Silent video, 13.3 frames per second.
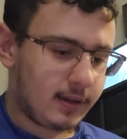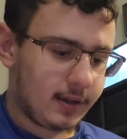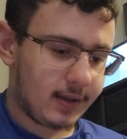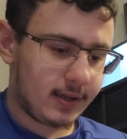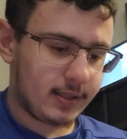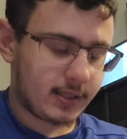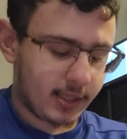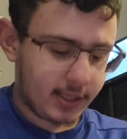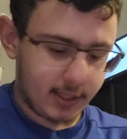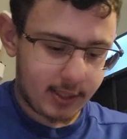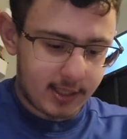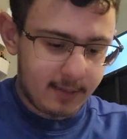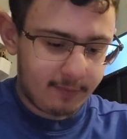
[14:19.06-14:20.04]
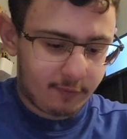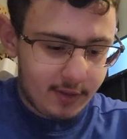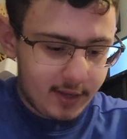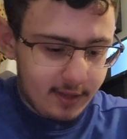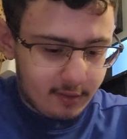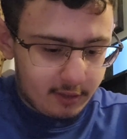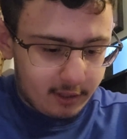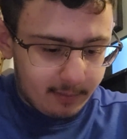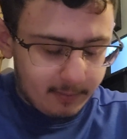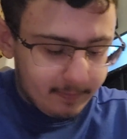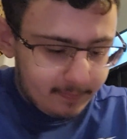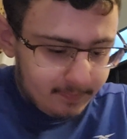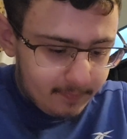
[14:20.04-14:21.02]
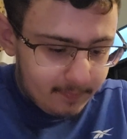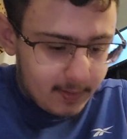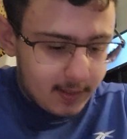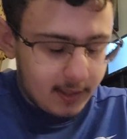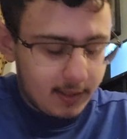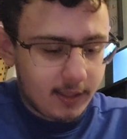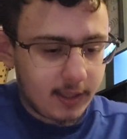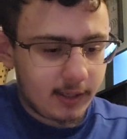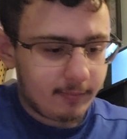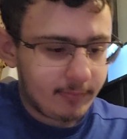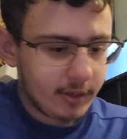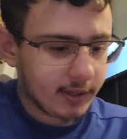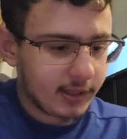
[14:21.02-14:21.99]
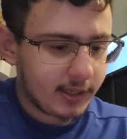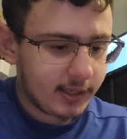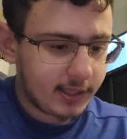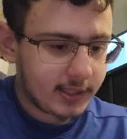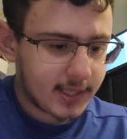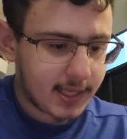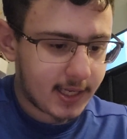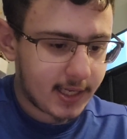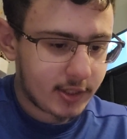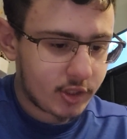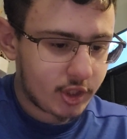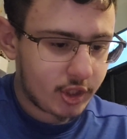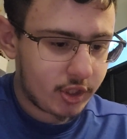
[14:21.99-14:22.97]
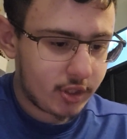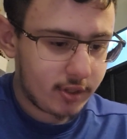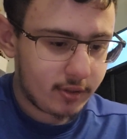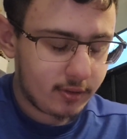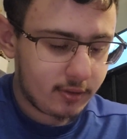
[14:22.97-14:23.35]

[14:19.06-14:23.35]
And same for the other arm. You're gonna attach